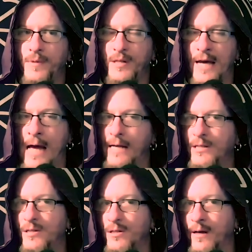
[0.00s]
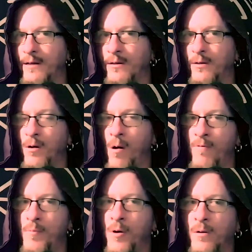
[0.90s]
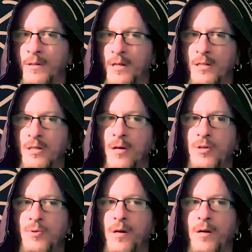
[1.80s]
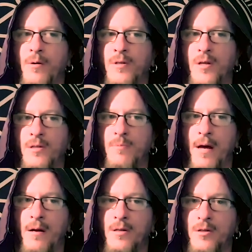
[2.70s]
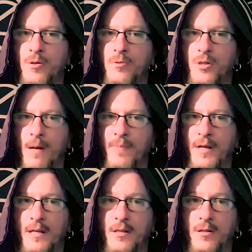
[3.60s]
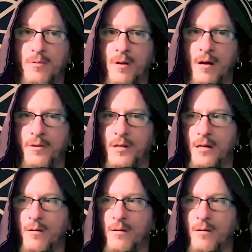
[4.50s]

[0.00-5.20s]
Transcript: texts like in the Havamal and, and such, where, you know, it's, it's better to do something than to do nothing.